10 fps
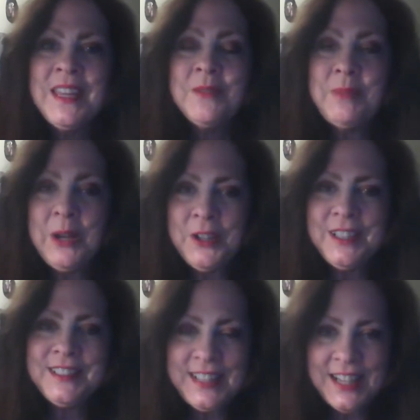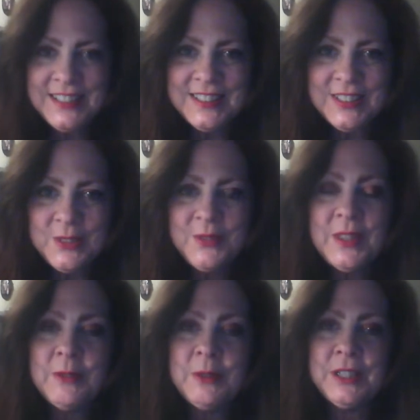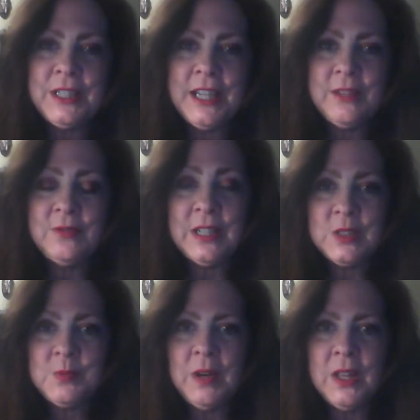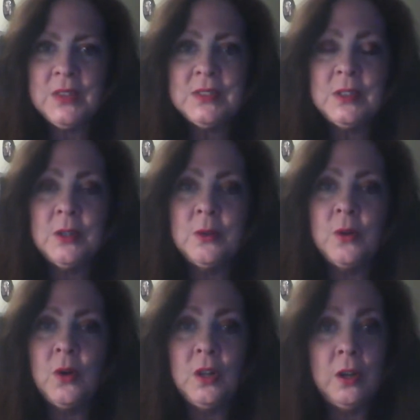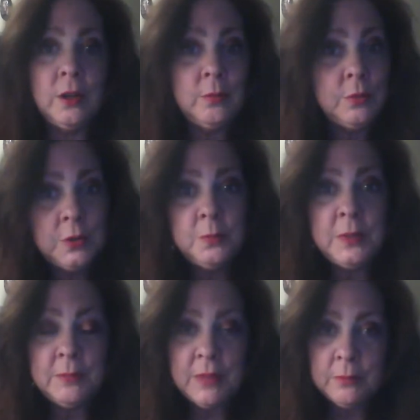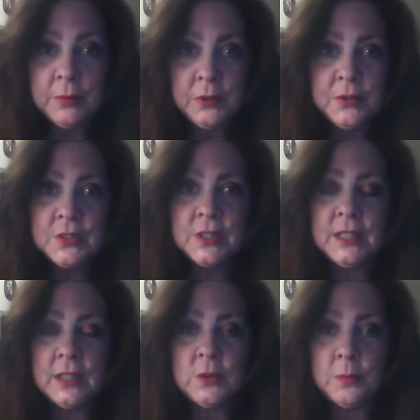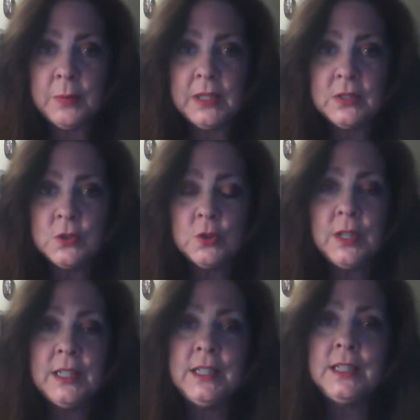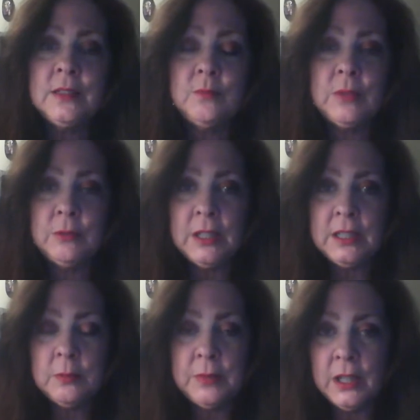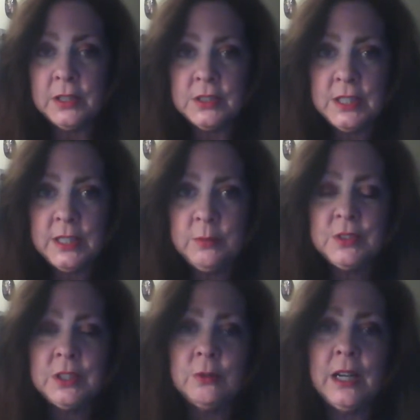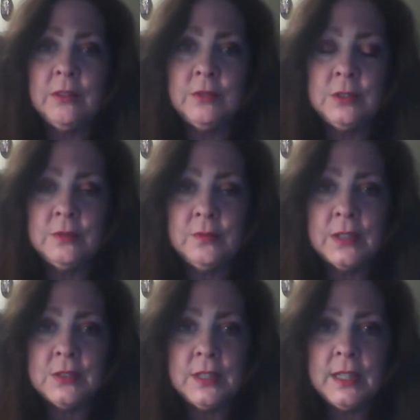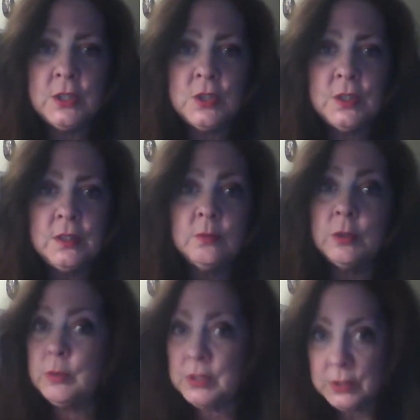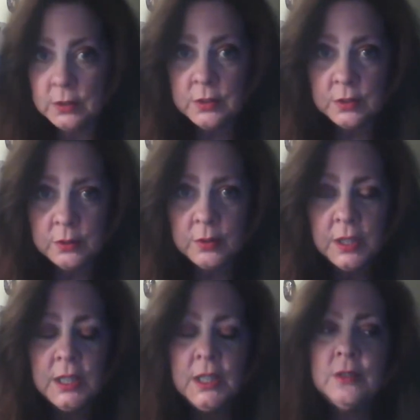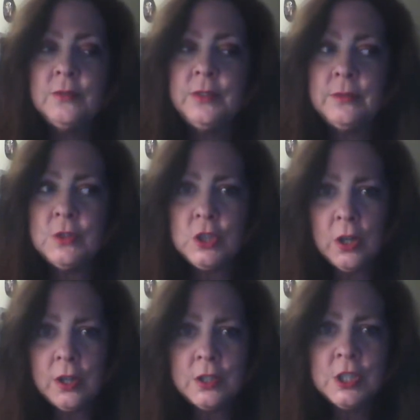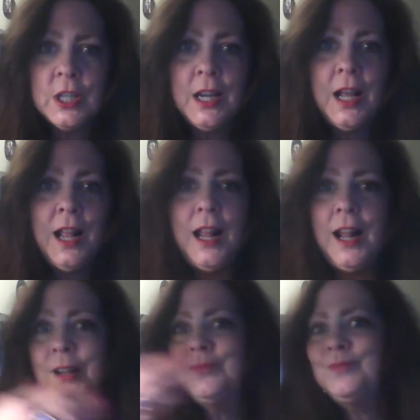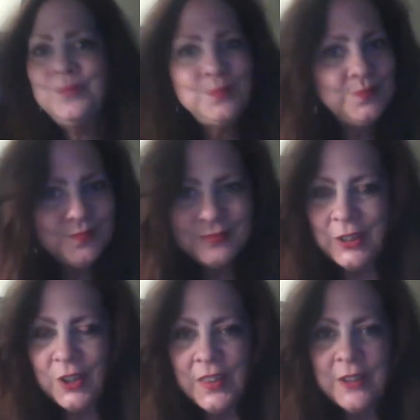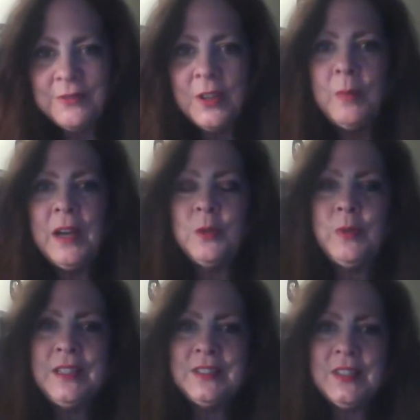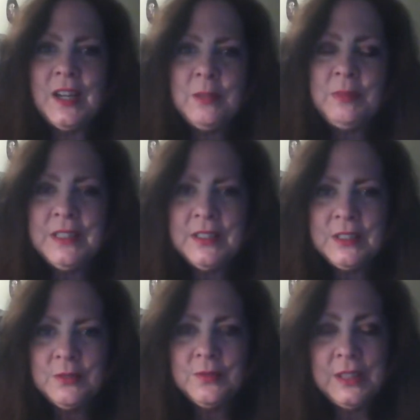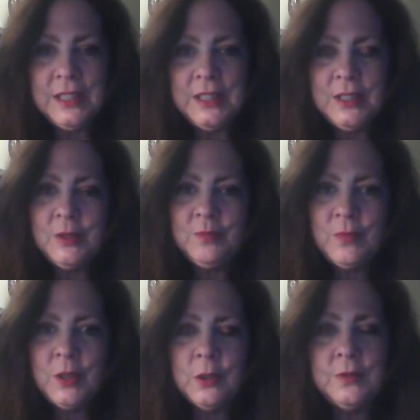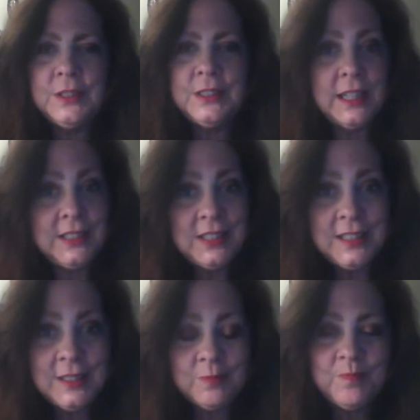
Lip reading: para-intensive that we were going to have next month, so all our newbie members could get their base training be ready to be on teams to go out and do investigations, which we still do free of charge. All that fell by the wayside because of the COVID-19.